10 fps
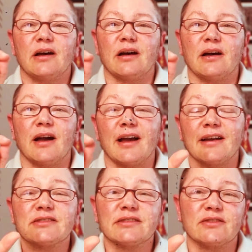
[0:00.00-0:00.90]
I
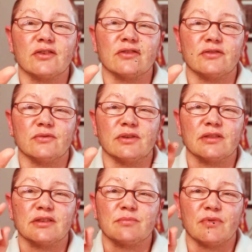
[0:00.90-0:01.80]
actually started doing
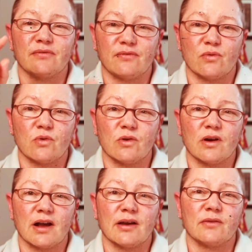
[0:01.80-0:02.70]
this before
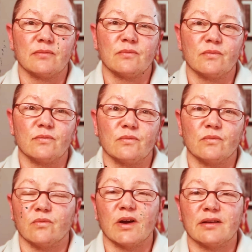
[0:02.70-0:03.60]
I
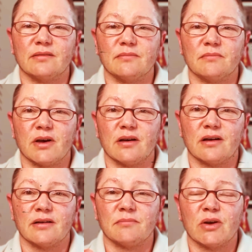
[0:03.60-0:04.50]
read
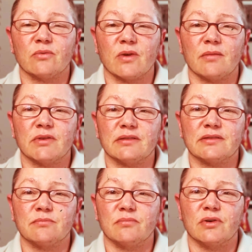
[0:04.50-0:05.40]
Mel Robbins'
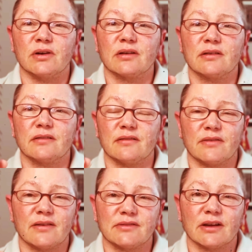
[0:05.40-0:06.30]
book, The
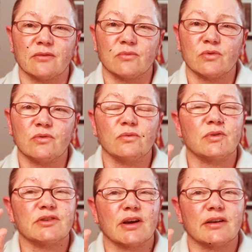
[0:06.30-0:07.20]
5-Second Rule,
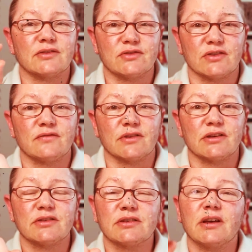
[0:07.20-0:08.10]
which I just
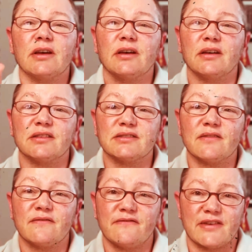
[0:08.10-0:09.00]
finished. It's
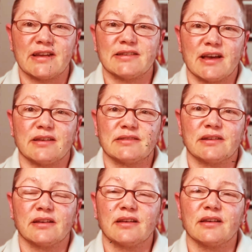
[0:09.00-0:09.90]

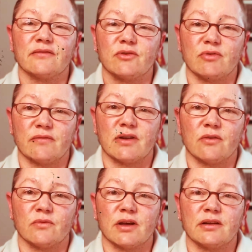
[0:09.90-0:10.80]
fantastic. If you have
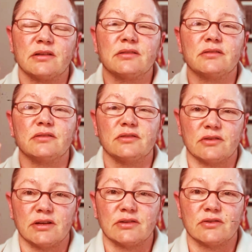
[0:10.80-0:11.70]
not read it, you
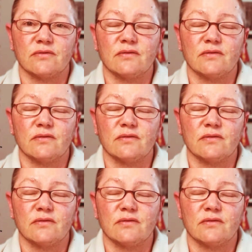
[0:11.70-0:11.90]
need to.